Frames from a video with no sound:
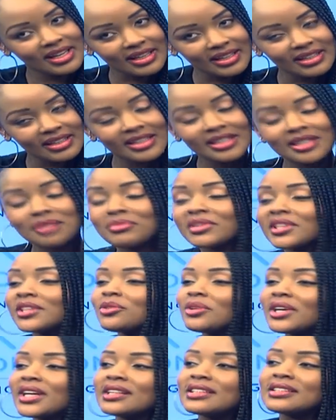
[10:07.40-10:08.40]
And,
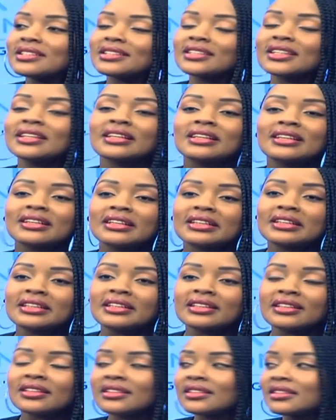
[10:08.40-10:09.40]
and my friends were
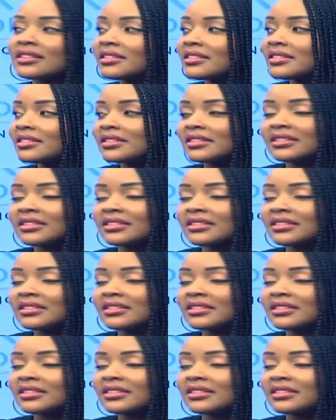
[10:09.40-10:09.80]
around from the UK.